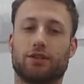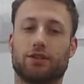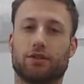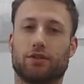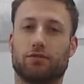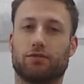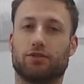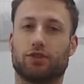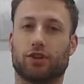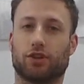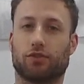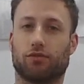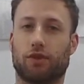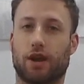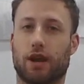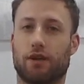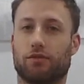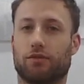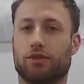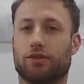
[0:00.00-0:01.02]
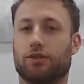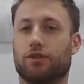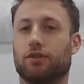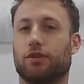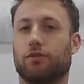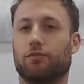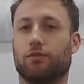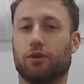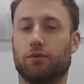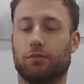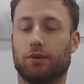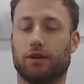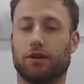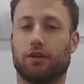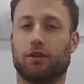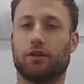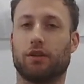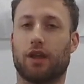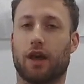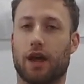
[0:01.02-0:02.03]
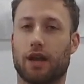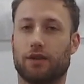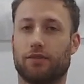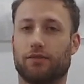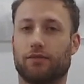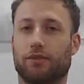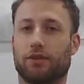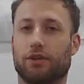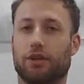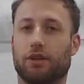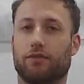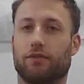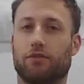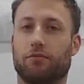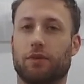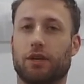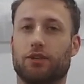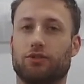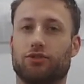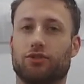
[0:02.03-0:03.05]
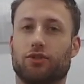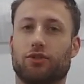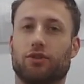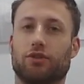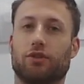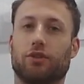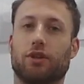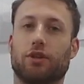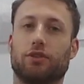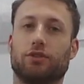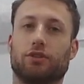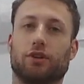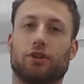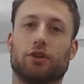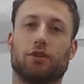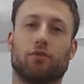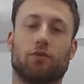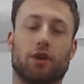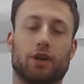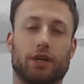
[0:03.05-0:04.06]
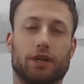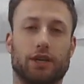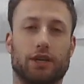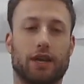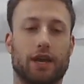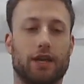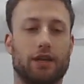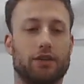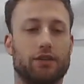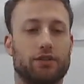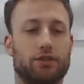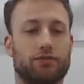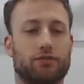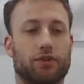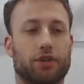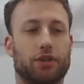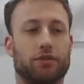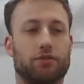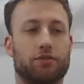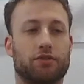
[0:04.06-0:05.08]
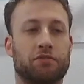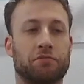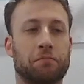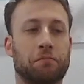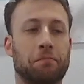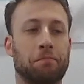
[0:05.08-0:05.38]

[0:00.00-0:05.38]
so stick around because there will be a lot of good information that you're going to want to get in these videos.